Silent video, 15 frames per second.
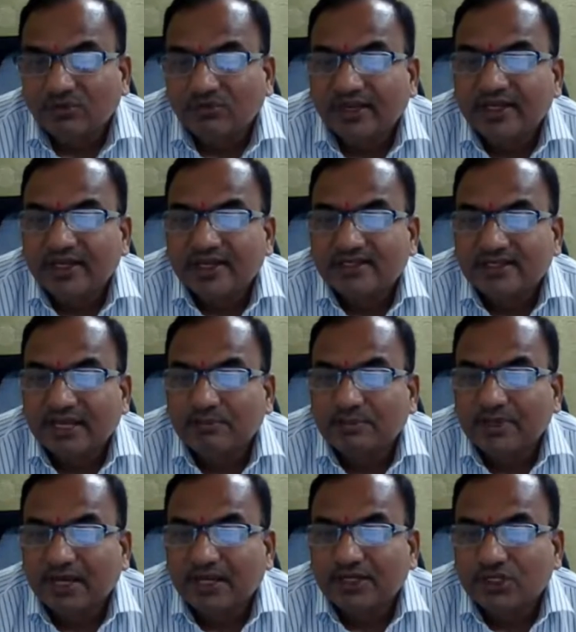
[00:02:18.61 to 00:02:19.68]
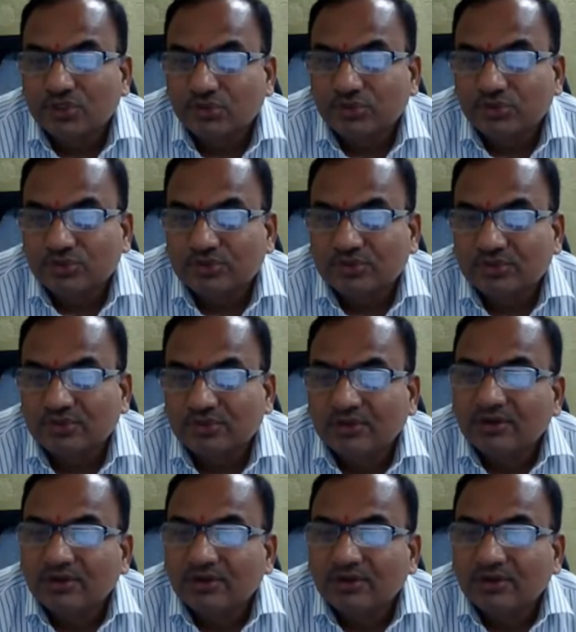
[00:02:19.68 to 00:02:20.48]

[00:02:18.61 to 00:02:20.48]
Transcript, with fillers: various IPR issues